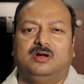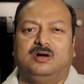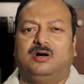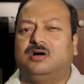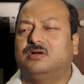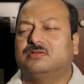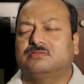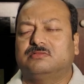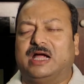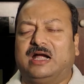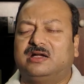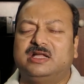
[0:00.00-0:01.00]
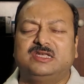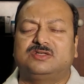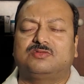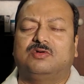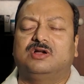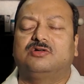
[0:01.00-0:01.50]
or at least
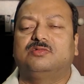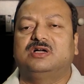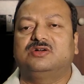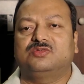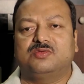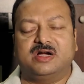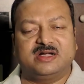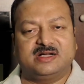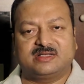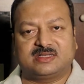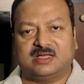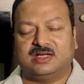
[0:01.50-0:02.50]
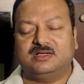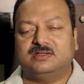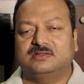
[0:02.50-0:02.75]
1/200 second,